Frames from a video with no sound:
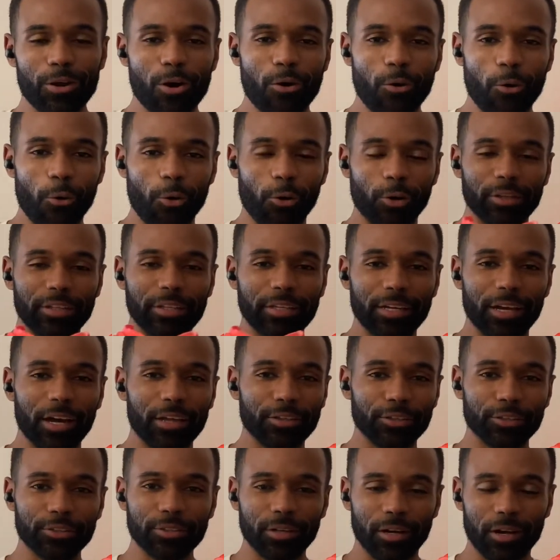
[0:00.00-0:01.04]
or the
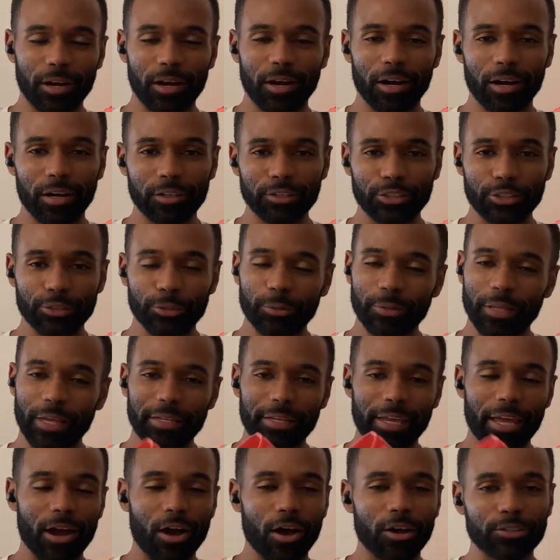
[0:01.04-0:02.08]
other shoe that
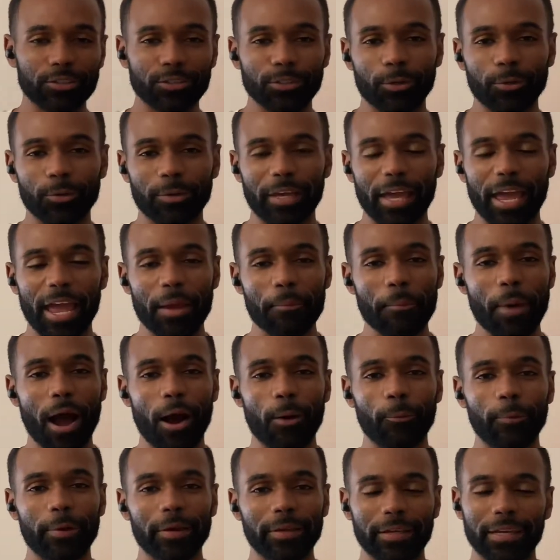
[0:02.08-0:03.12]
they also came out
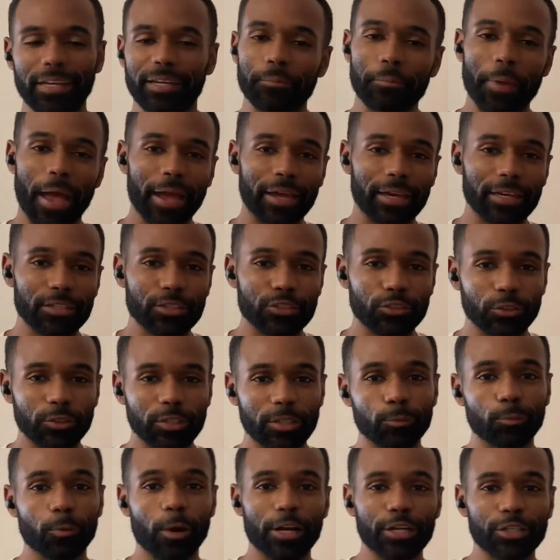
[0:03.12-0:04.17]
with, getting back into the
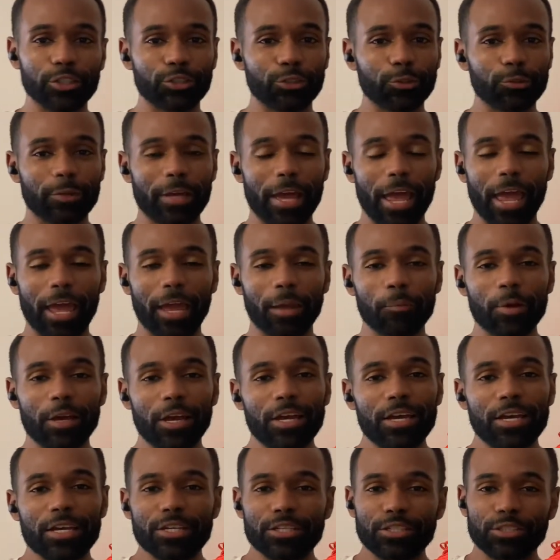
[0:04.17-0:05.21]
running shoe game.
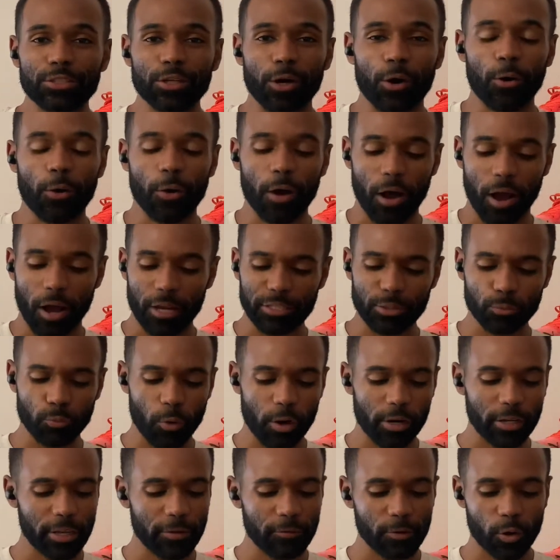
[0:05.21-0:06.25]
So just want
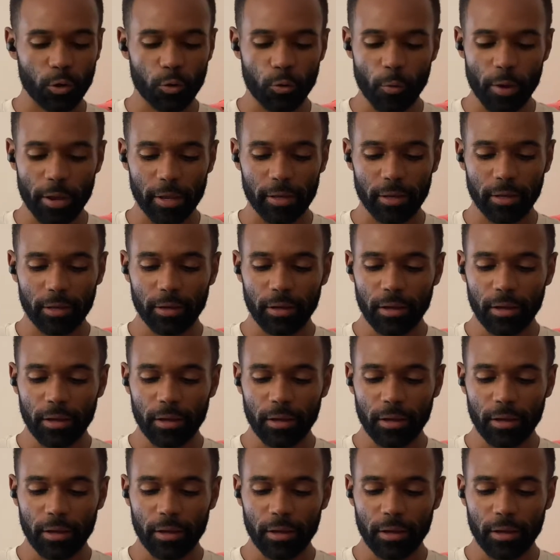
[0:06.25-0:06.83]
to give a quick